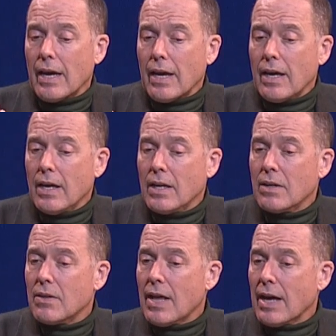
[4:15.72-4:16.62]

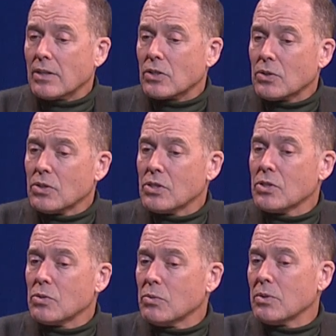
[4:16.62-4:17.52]
And that turns
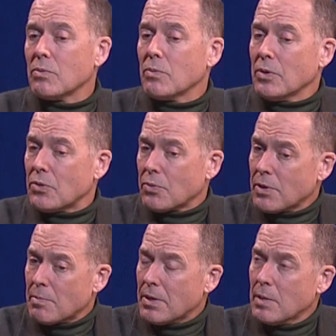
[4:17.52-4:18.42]
into, with
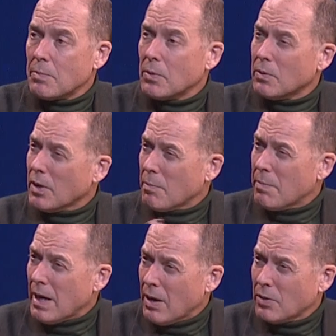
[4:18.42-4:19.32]
3 people,
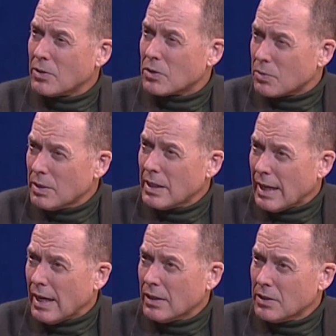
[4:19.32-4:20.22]
about 3
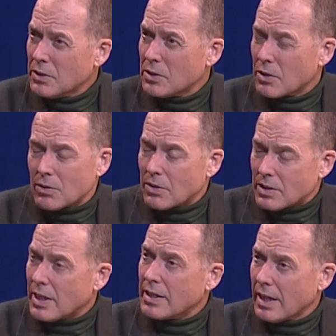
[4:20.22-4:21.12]
gallons or
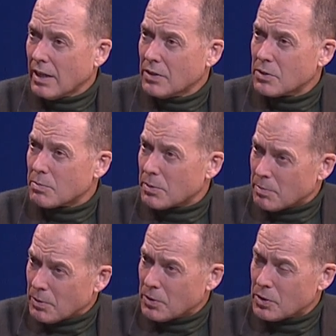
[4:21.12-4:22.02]
10 gallons per
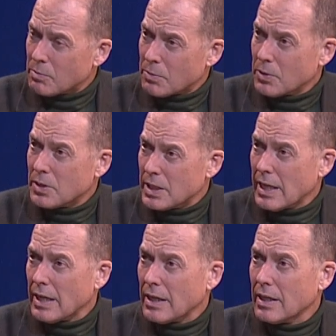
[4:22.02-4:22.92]
person per
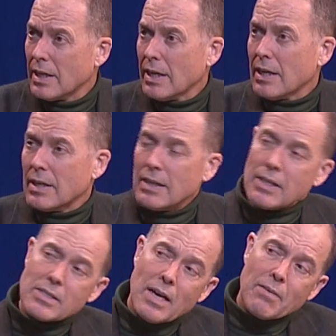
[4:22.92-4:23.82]
day. Now
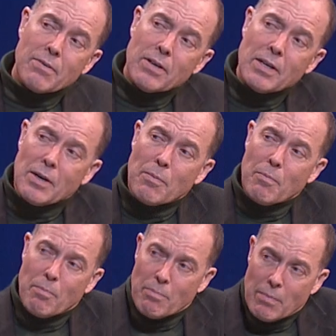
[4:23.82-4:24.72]
that's not a very
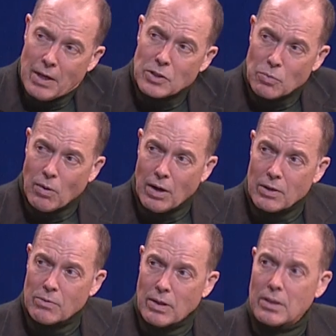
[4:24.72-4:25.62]
much
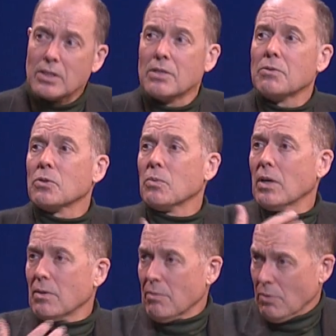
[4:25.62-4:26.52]
water relative to
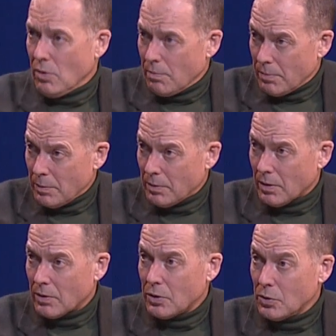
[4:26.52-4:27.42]
what people
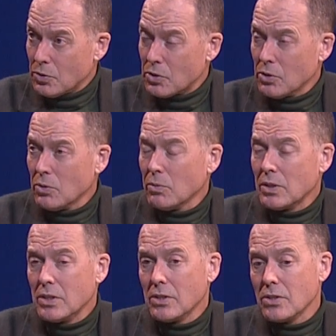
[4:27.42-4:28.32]
are used to,
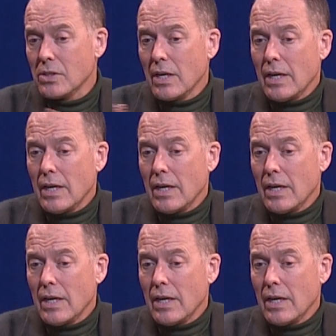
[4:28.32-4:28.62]
which is